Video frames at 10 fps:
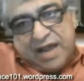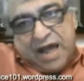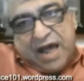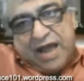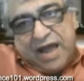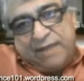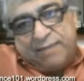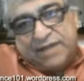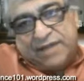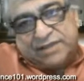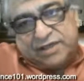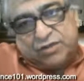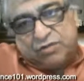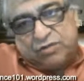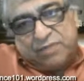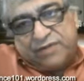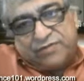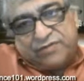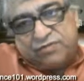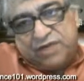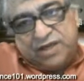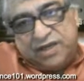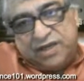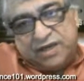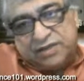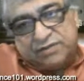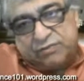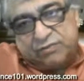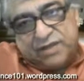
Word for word: I basically took about three years.